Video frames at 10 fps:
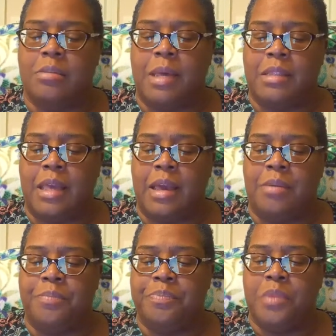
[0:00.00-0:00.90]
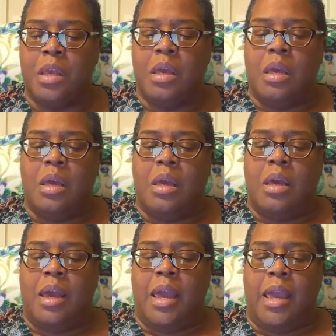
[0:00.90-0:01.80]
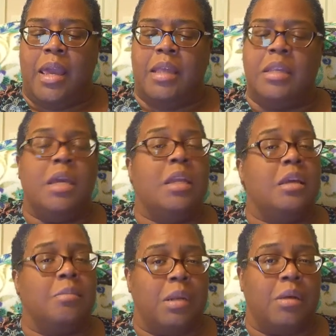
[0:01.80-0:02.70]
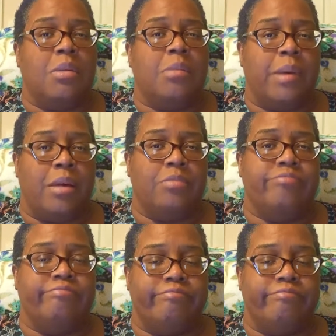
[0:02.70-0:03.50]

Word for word: about that and hitting below the belt.